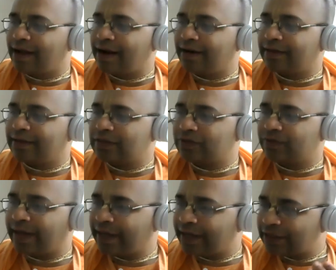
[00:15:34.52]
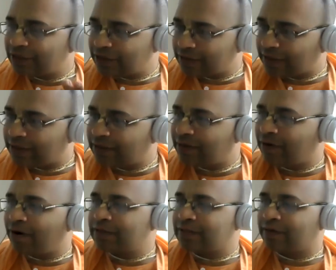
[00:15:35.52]
and in this way engage in
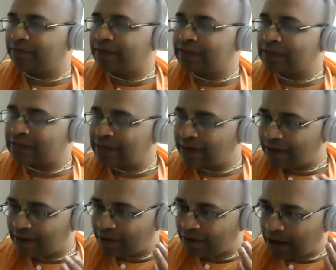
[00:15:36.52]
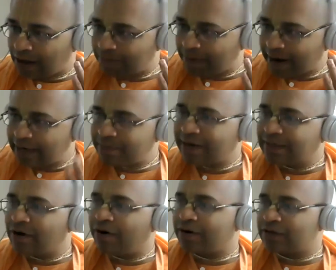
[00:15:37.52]
Lord service, abide by
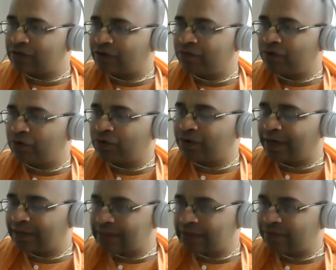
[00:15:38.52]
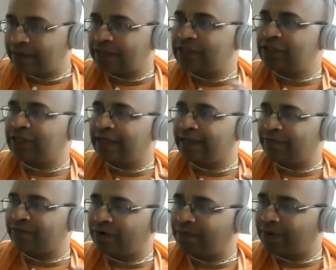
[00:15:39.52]
the orders of guru and in this way
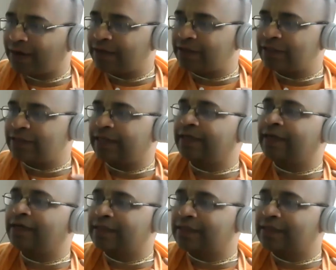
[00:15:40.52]
restrain from unrestricted